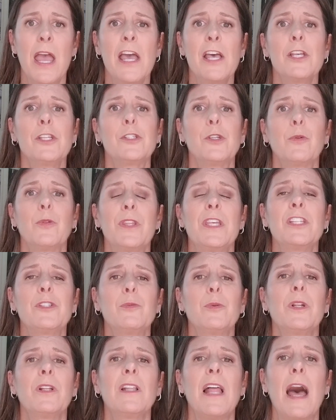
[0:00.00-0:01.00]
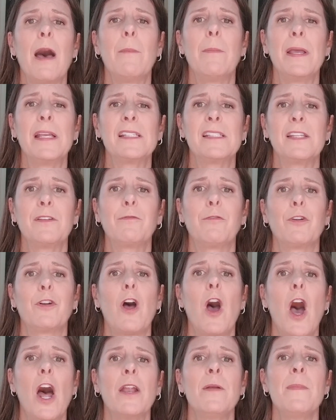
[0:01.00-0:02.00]
So this would allow basically for an
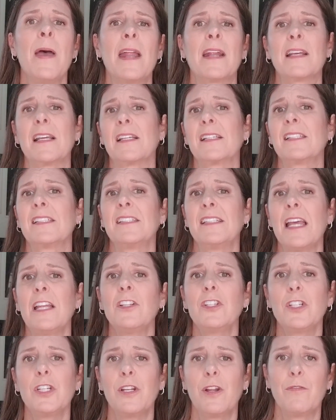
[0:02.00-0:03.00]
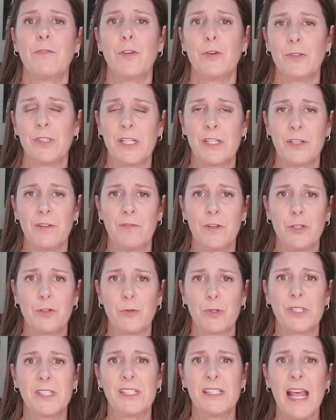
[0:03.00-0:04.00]
automatic extension of those
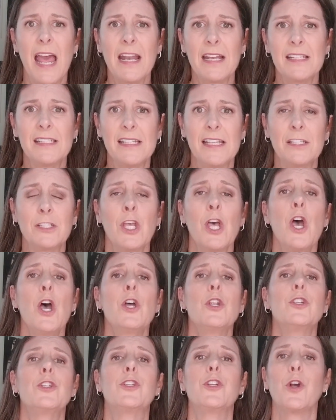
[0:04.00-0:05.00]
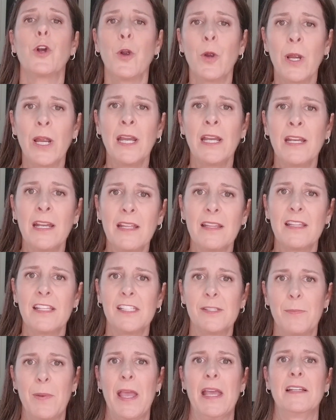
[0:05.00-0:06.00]
individual statuses during
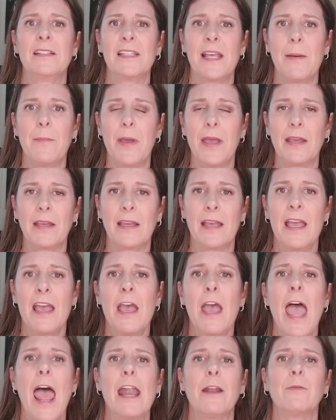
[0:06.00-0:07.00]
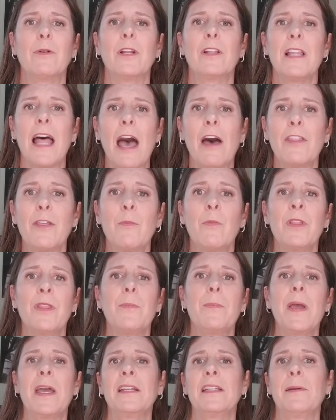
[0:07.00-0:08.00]
this pandemic. And it would allow them, when the
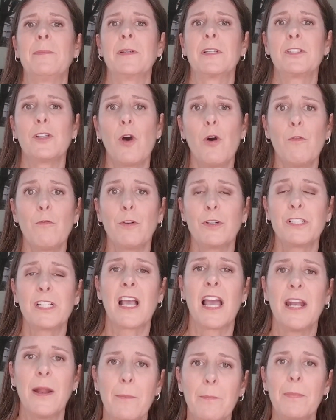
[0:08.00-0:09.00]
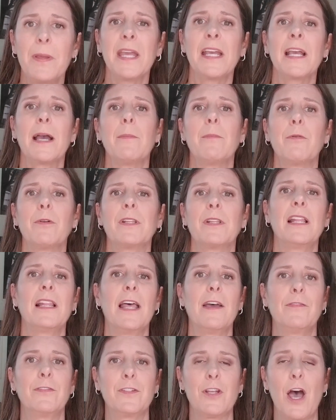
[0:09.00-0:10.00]
pandemic's over, to kind of pick up where they
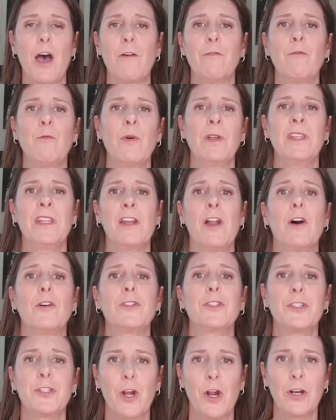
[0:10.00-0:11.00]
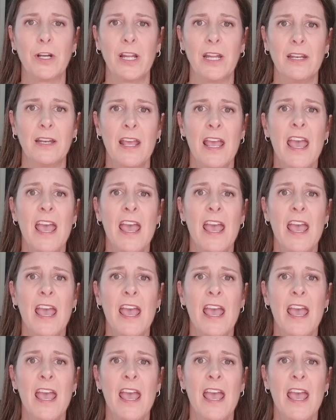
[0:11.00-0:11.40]
left off when it all started.